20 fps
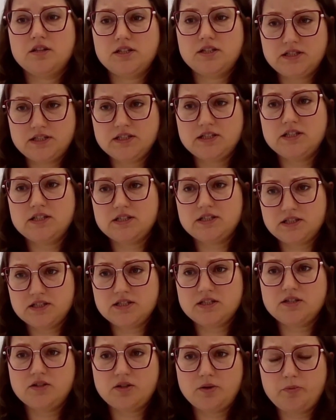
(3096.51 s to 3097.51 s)
this
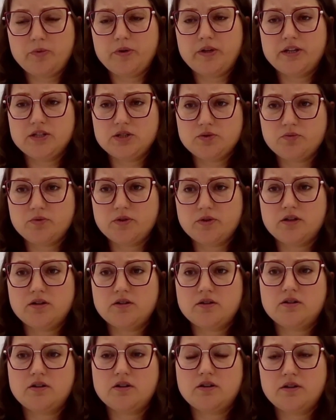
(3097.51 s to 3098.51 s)
is still a place
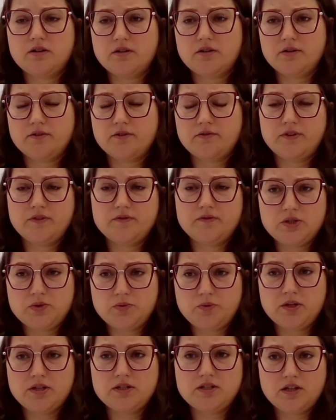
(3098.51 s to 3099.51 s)
where
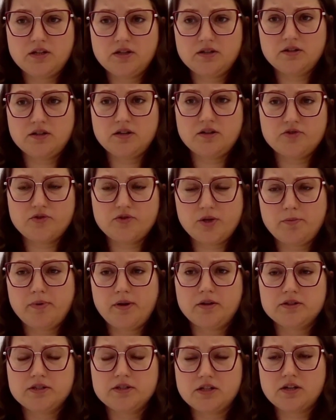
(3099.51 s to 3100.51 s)
1520 and Rail
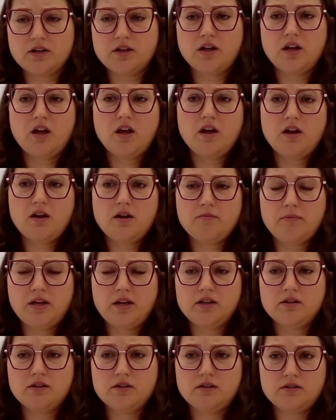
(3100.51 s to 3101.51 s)
Baltica
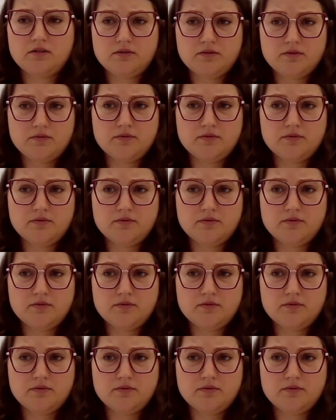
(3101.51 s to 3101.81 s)
main